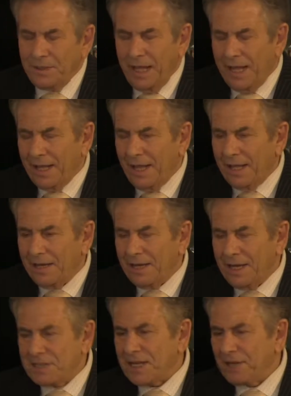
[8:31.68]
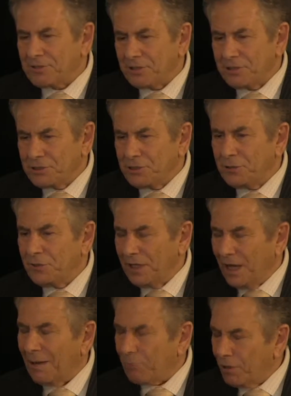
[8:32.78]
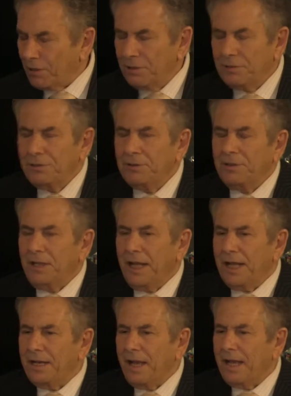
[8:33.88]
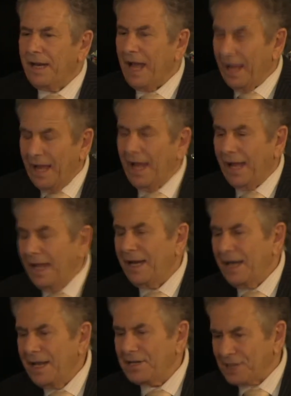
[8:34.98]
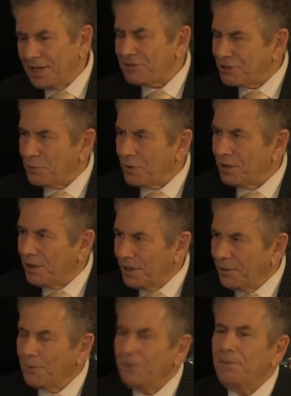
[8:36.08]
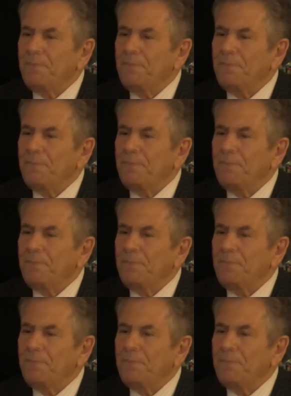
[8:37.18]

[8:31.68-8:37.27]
And he takes her to the opera. And he says to her, you know,